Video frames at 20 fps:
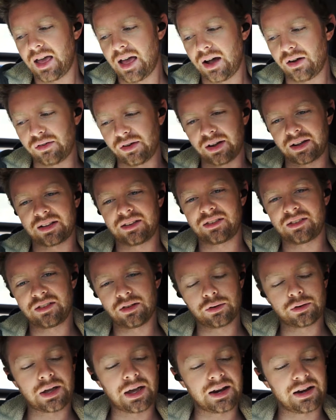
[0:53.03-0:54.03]
However, I can
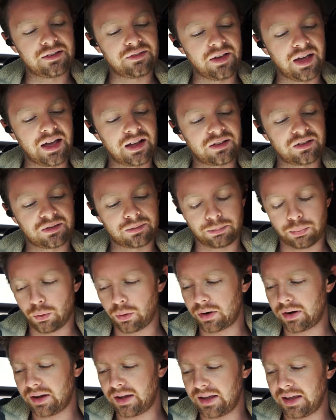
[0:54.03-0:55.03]
still kind of
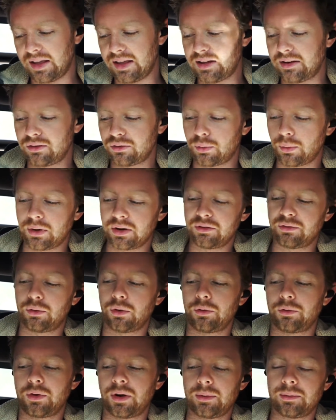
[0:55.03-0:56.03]
export it in
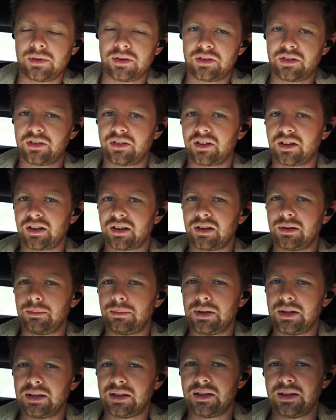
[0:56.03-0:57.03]
24 frames. It's just not going to
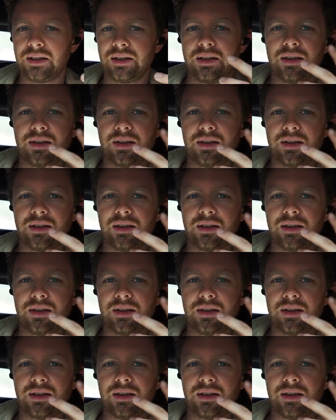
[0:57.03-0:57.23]
be,